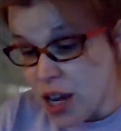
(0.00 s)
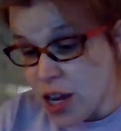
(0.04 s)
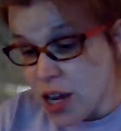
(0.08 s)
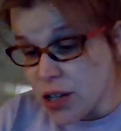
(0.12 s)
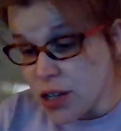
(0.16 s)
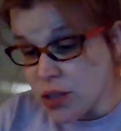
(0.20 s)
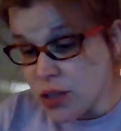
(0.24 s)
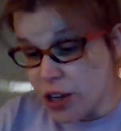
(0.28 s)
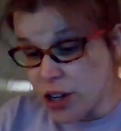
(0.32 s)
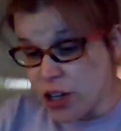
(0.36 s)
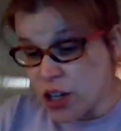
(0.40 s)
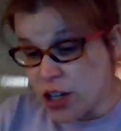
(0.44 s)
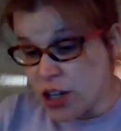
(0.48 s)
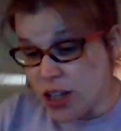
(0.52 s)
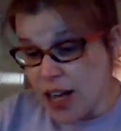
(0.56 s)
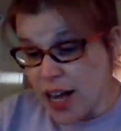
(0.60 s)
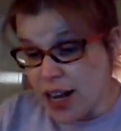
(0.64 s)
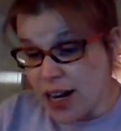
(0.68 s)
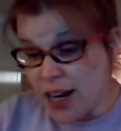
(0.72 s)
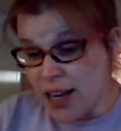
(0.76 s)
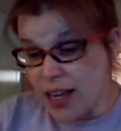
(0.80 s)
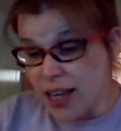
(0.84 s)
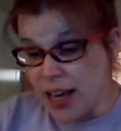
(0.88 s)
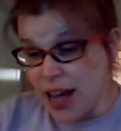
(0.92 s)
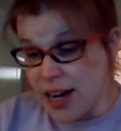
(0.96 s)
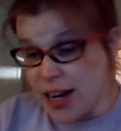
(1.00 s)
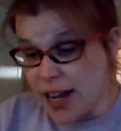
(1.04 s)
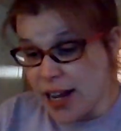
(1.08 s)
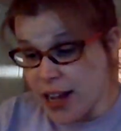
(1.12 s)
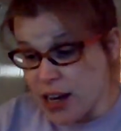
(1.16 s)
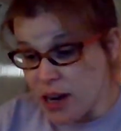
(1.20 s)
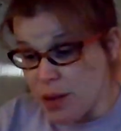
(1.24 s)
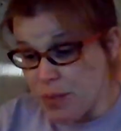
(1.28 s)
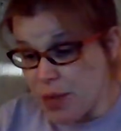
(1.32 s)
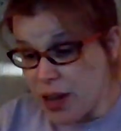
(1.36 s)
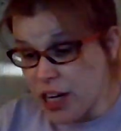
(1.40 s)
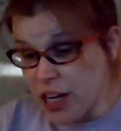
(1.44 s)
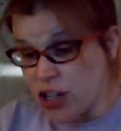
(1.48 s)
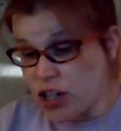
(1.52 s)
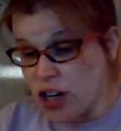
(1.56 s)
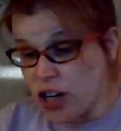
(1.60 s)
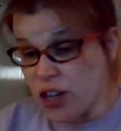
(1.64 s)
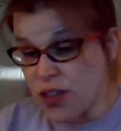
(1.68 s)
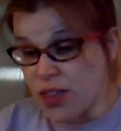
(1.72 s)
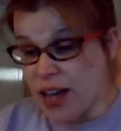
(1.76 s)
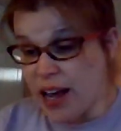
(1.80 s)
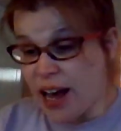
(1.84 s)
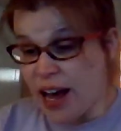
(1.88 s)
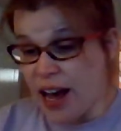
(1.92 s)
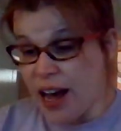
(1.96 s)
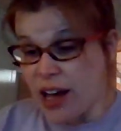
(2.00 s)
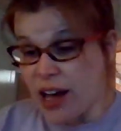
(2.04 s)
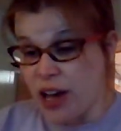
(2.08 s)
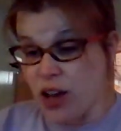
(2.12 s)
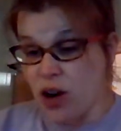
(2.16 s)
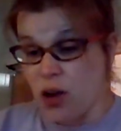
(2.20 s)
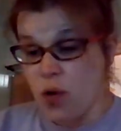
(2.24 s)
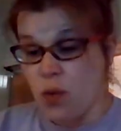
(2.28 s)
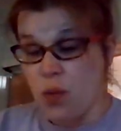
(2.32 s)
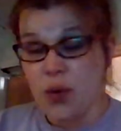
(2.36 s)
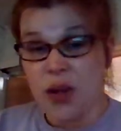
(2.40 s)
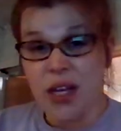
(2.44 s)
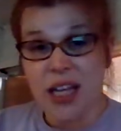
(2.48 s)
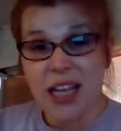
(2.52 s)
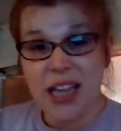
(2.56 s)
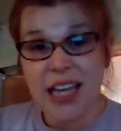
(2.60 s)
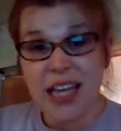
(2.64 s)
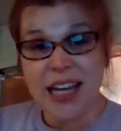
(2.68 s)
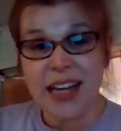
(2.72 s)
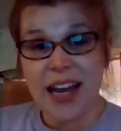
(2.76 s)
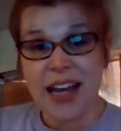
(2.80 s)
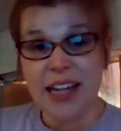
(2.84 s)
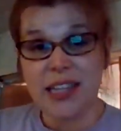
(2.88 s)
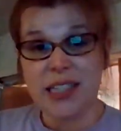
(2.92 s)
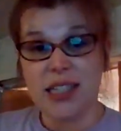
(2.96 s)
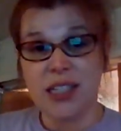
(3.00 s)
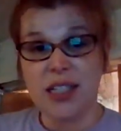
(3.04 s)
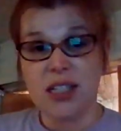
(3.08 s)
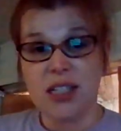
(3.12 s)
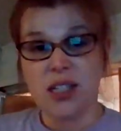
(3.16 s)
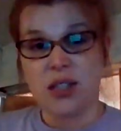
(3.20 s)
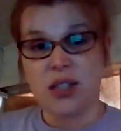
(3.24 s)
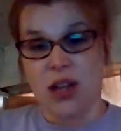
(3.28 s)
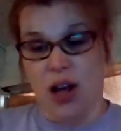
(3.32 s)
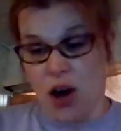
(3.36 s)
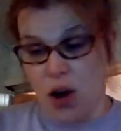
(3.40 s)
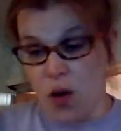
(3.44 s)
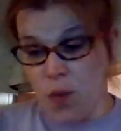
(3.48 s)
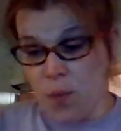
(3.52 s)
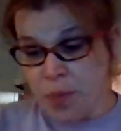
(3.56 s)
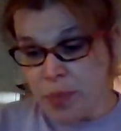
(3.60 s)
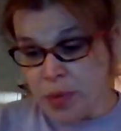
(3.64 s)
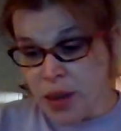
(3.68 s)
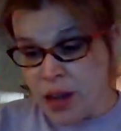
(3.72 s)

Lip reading: So I'm going to do that again. I'm going to make sure that I go really nice and slow